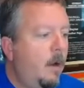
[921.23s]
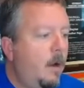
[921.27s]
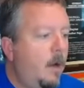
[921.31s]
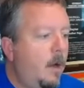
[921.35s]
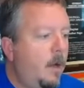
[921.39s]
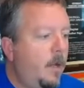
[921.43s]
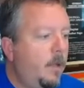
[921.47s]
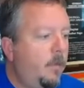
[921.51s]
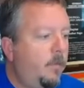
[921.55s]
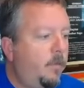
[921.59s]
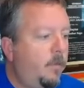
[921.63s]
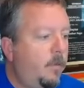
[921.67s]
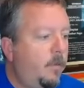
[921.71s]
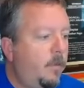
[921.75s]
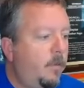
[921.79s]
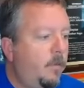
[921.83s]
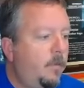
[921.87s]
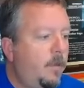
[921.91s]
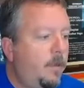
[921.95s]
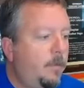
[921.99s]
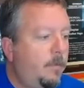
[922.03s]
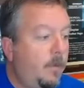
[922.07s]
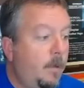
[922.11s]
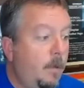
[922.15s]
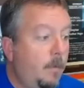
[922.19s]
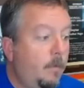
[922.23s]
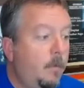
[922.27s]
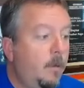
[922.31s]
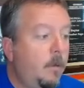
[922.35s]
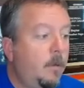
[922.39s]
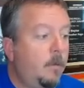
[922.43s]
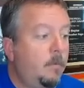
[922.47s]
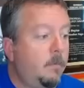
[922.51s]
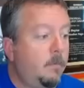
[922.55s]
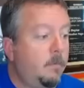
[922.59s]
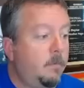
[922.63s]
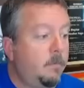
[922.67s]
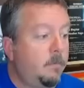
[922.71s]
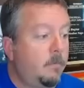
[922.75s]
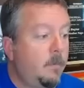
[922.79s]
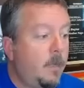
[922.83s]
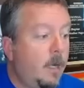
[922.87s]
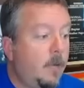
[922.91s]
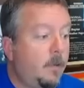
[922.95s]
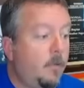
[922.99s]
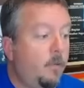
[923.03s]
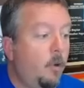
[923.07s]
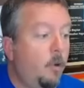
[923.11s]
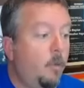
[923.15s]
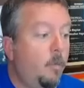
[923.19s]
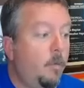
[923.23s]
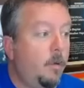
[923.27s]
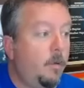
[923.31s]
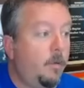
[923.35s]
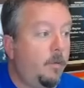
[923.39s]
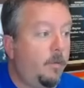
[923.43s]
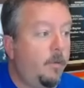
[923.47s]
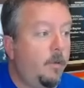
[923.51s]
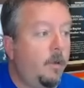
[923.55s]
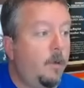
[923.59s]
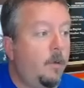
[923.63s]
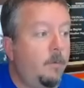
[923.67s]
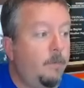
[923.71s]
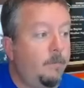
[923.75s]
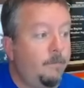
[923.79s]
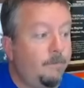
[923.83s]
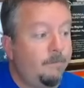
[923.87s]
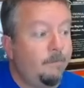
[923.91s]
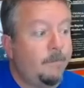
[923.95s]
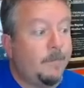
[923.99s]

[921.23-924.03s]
August, September, October. So